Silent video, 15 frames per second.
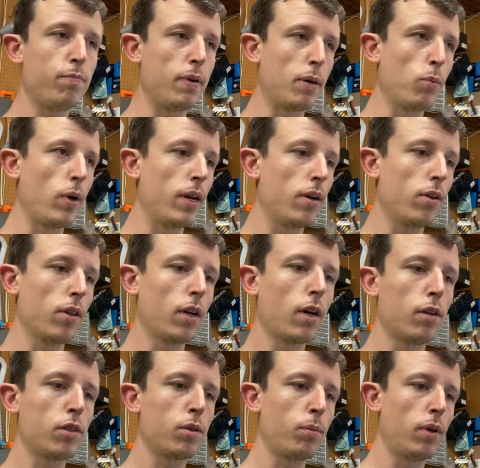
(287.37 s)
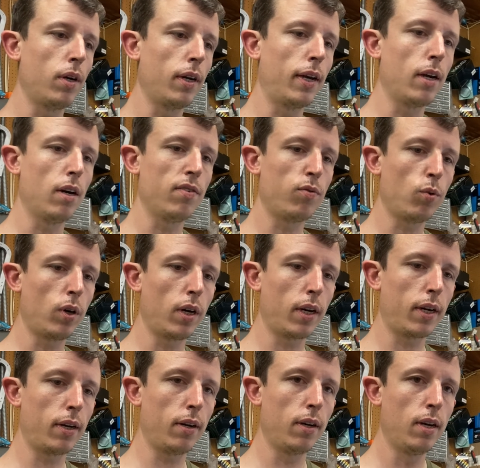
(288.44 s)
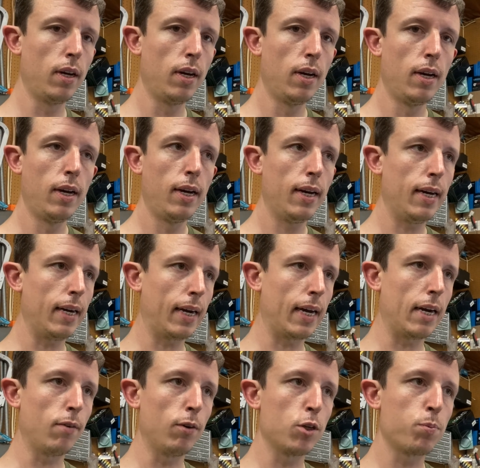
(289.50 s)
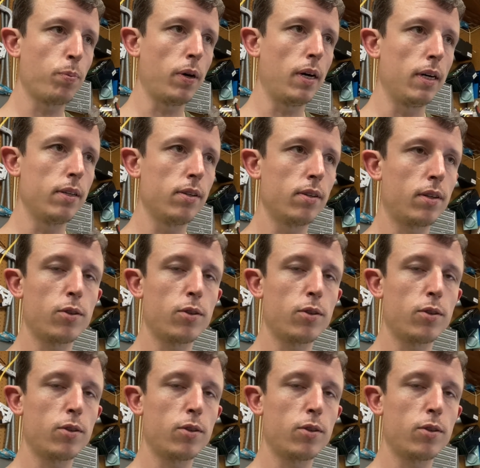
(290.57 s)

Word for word: but I'm waiting on the customer to get off work and I kind of respond.